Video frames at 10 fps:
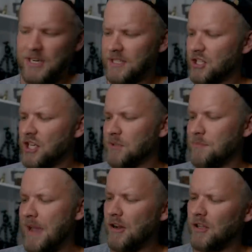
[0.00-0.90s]
It's just
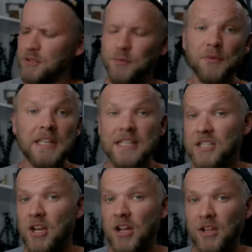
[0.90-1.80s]
metal. It's really
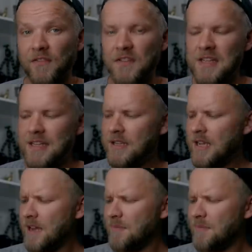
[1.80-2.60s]
solid feeling,